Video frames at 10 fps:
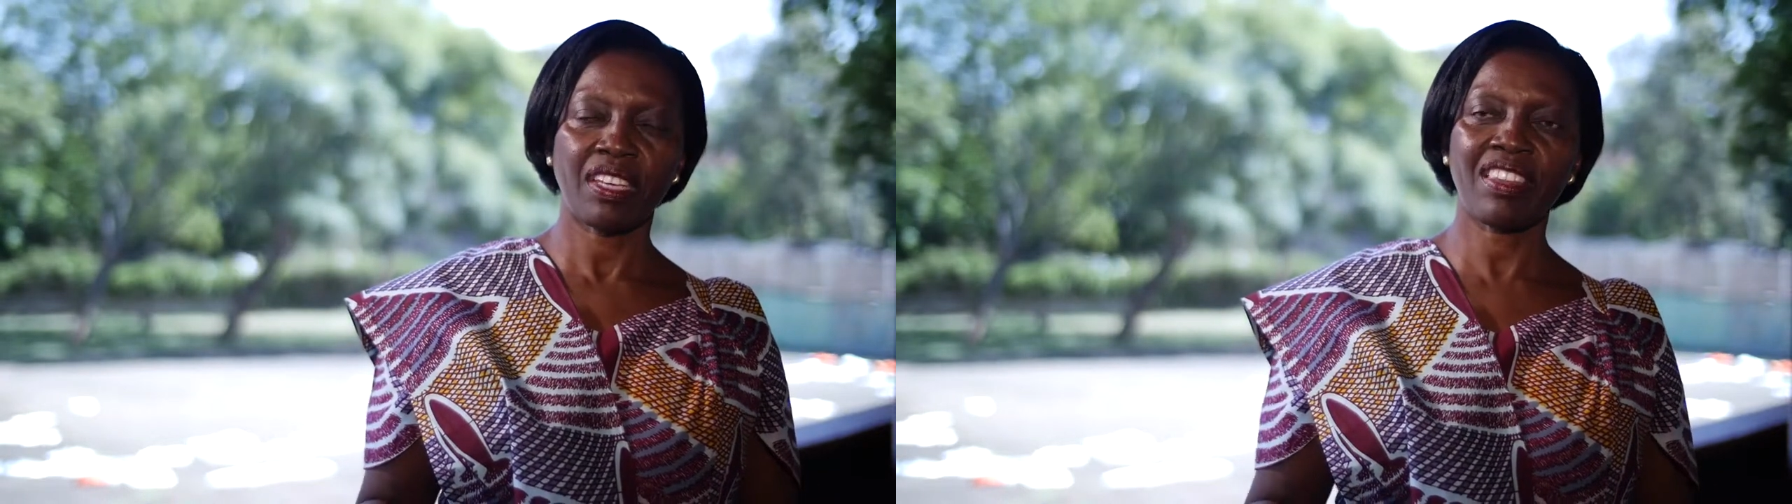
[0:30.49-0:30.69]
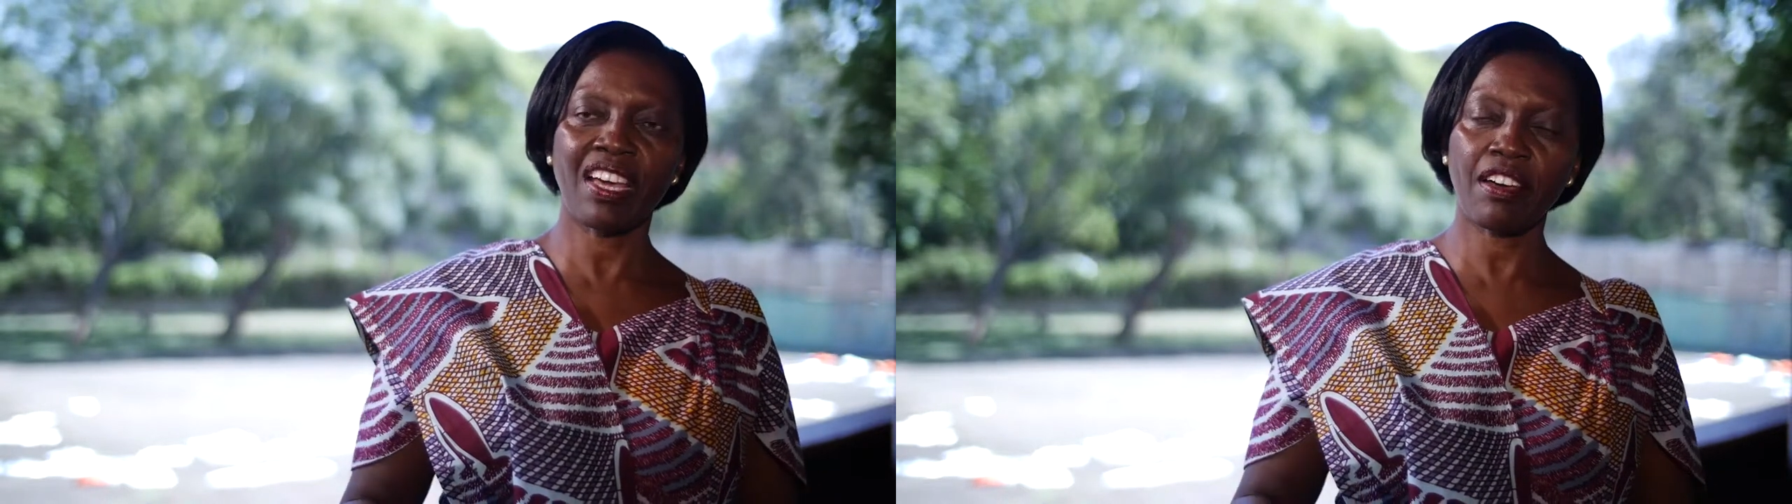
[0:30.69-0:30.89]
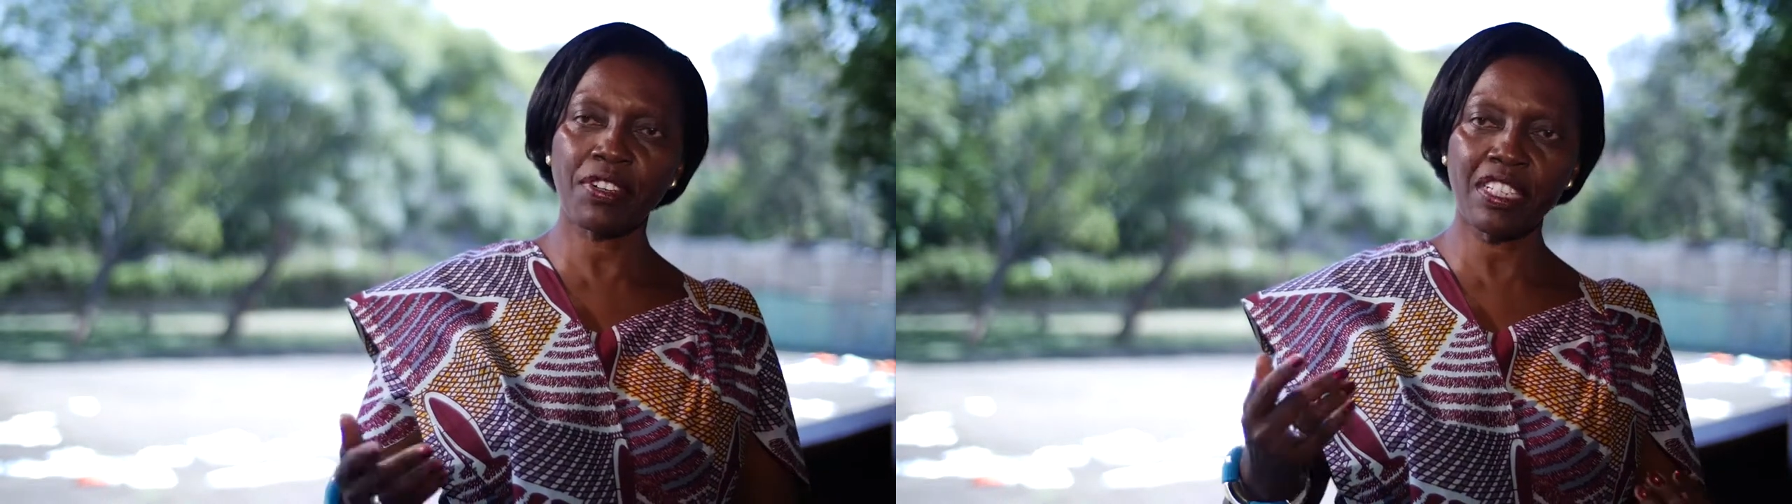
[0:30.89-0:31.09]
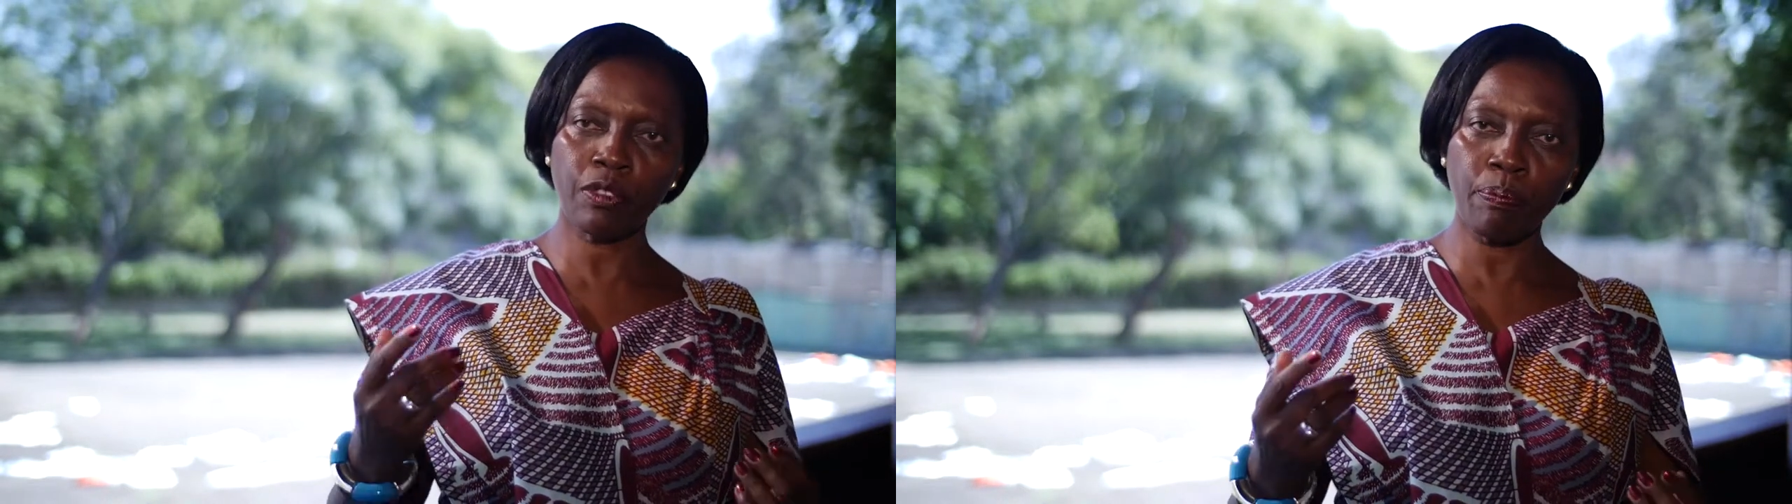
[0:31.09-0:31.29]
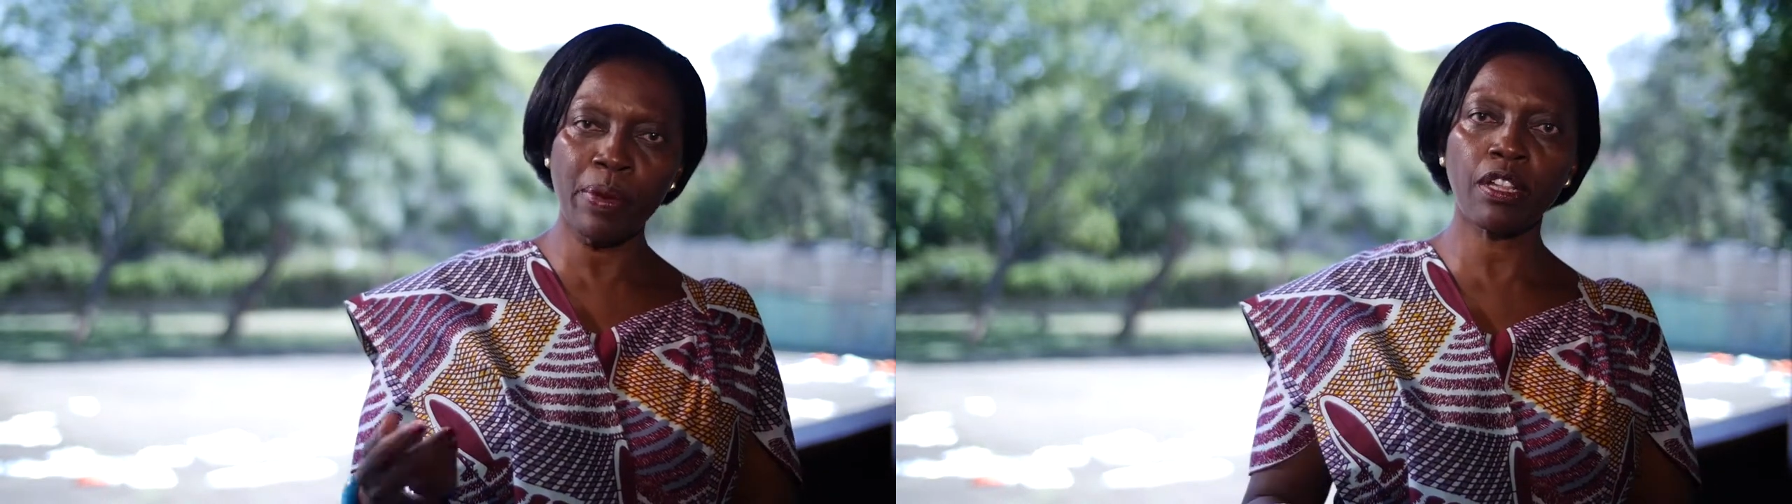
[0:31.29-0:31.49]
the
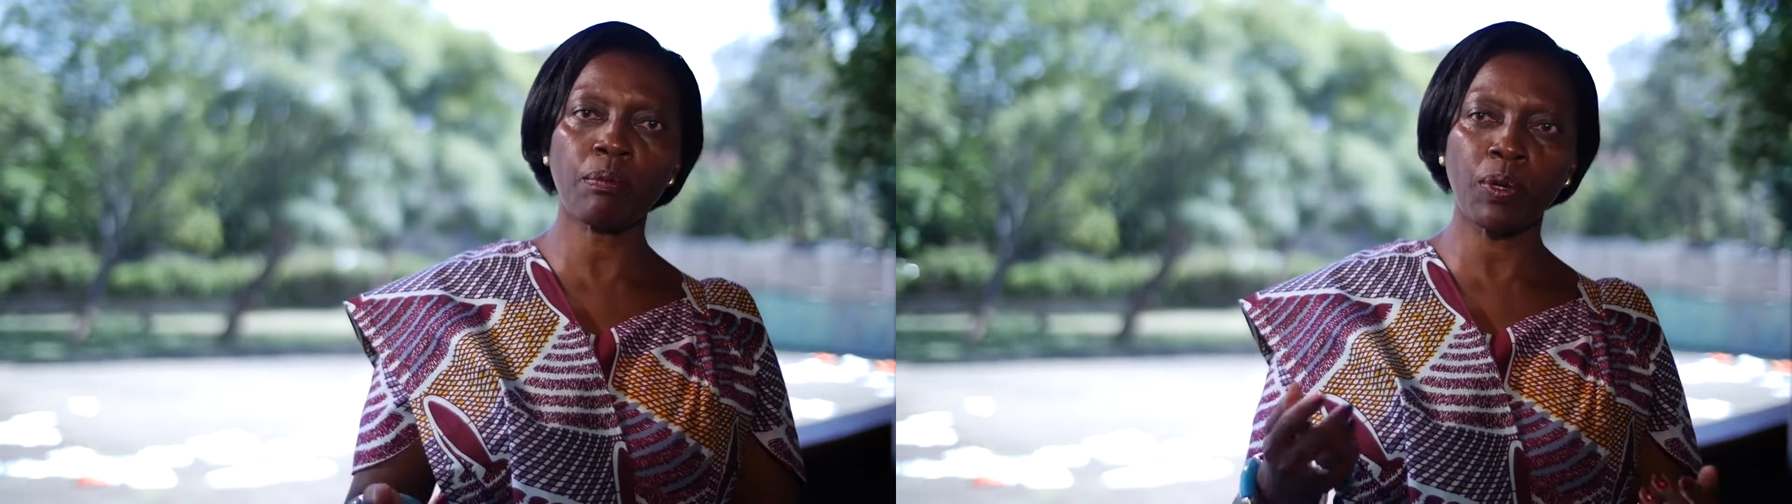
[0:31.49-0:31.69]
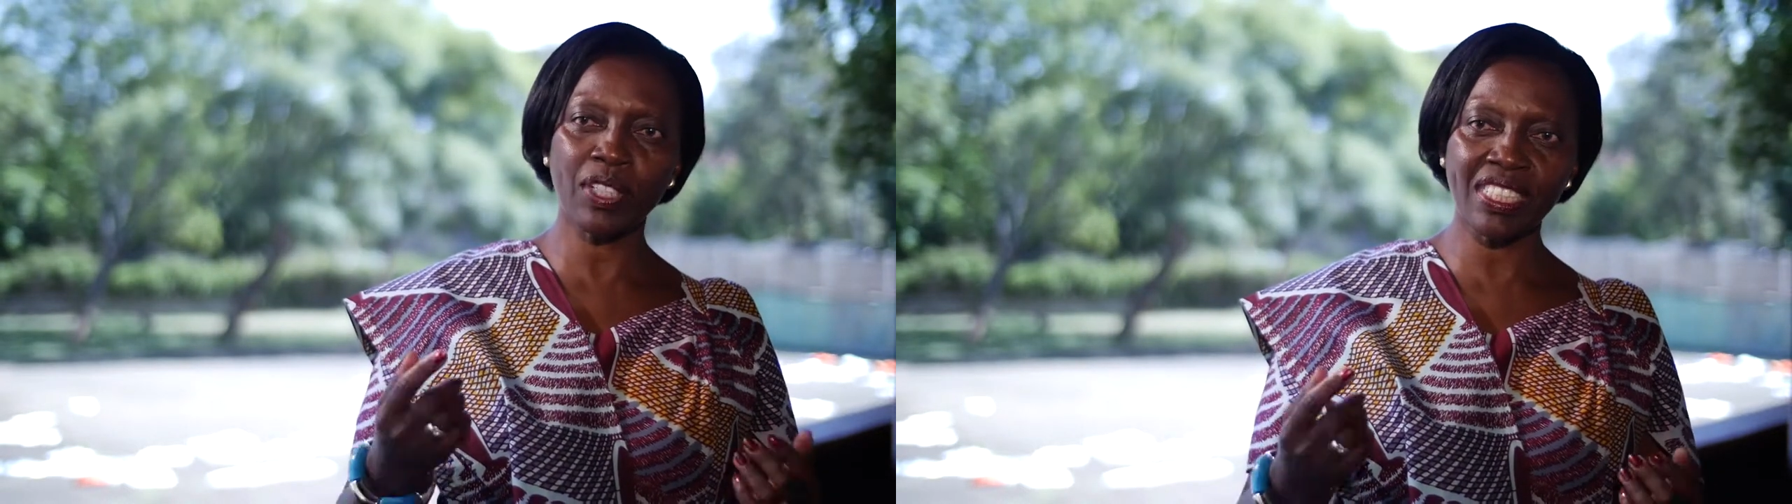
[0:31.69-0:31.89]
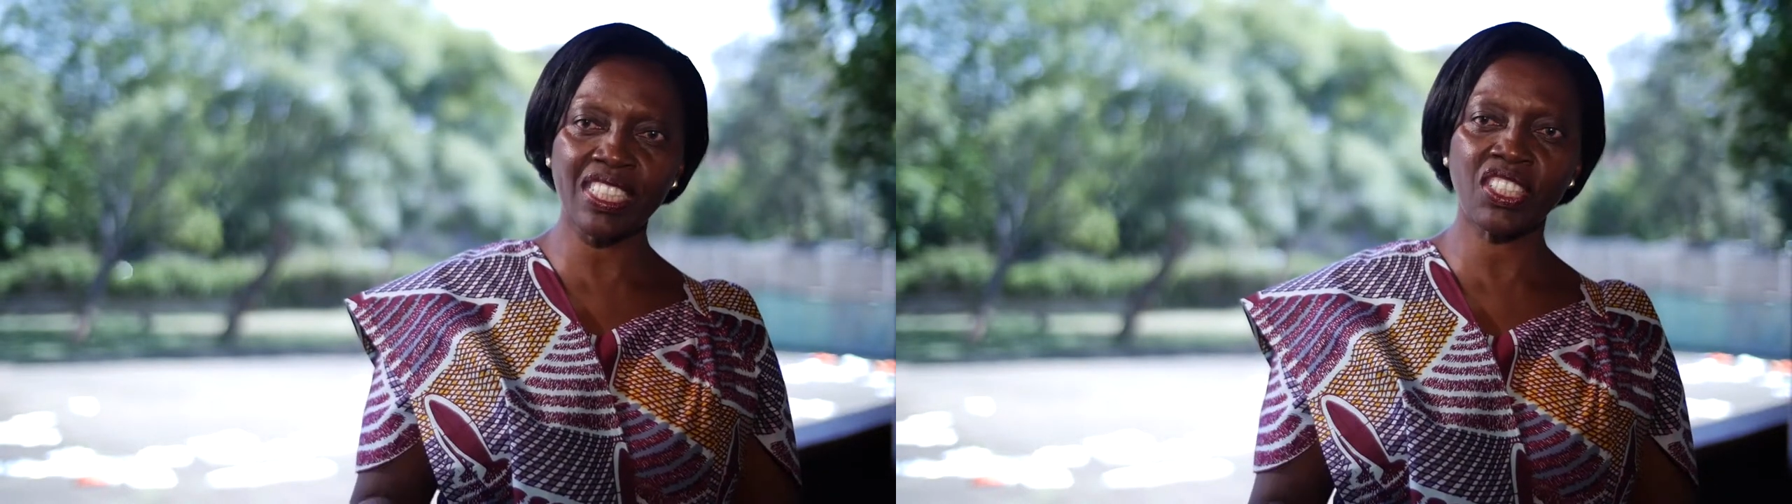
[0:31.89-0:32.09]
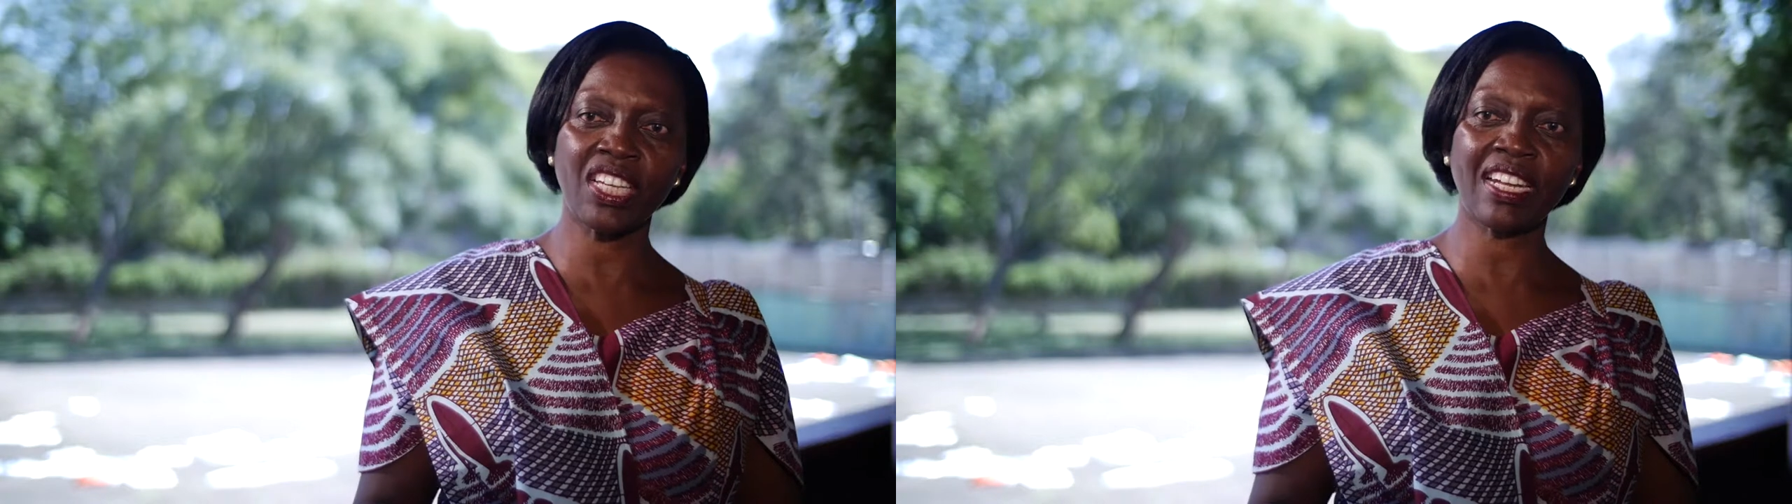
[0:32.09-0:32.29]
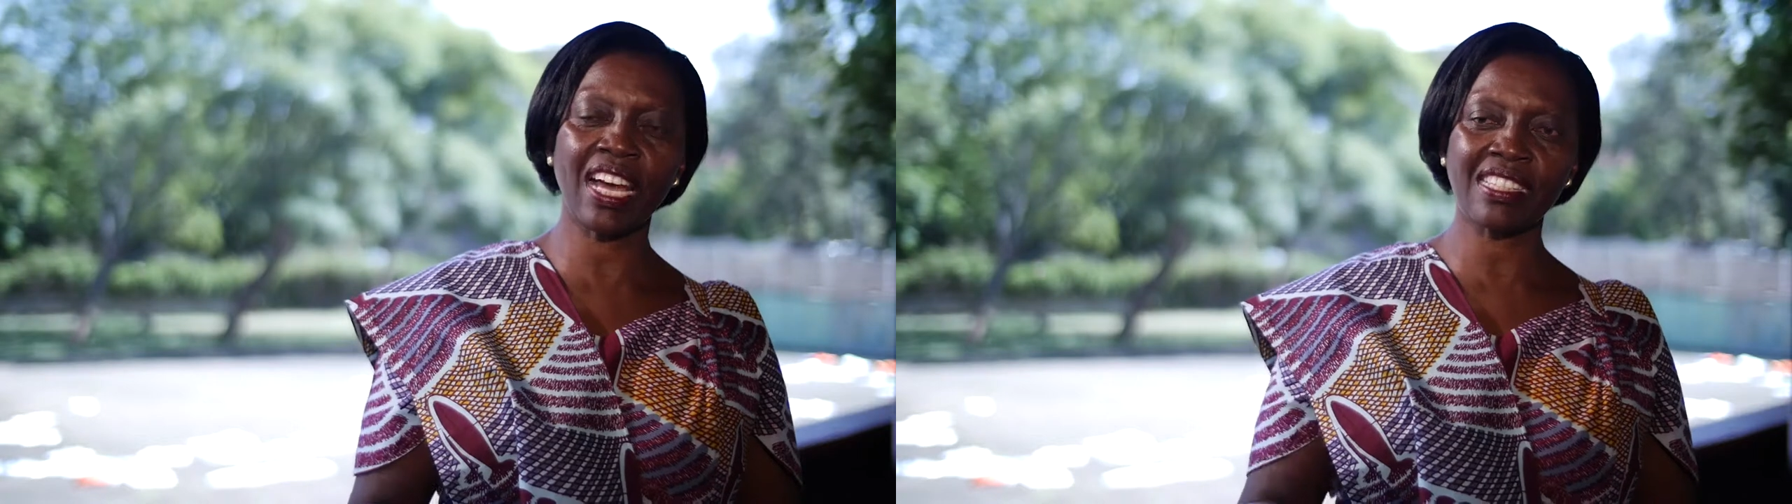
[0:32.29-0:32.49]
average male
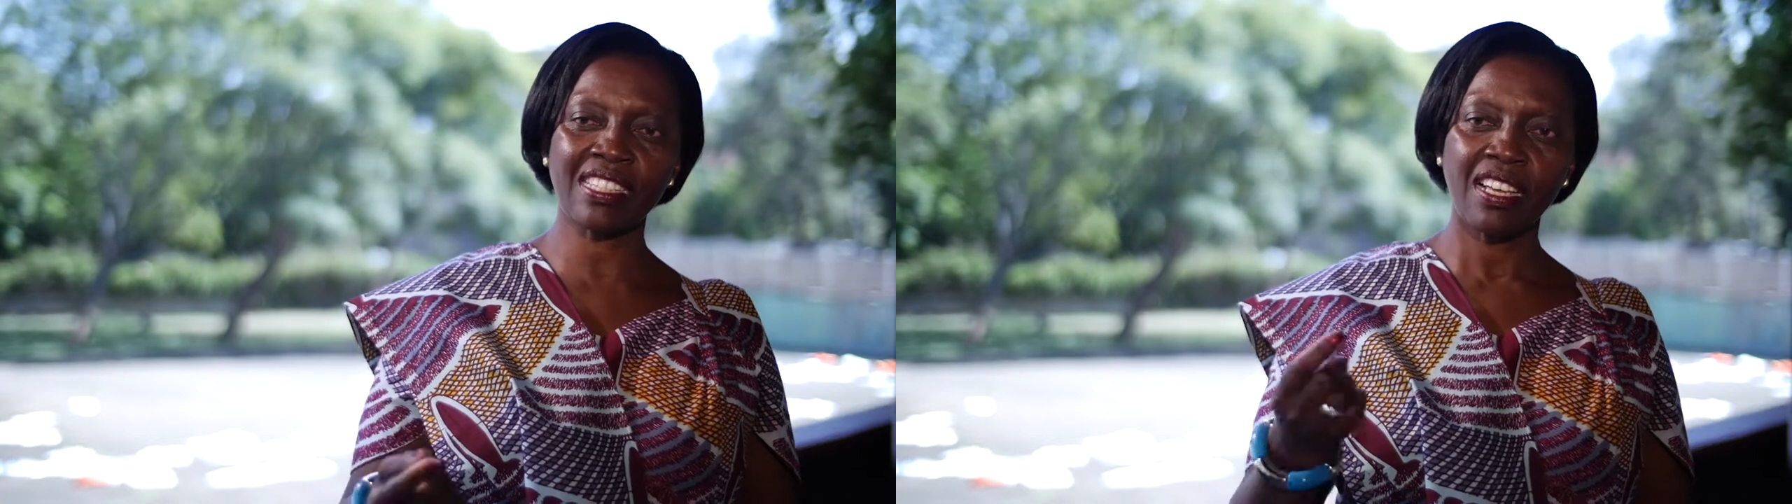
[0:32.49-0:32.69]
politician has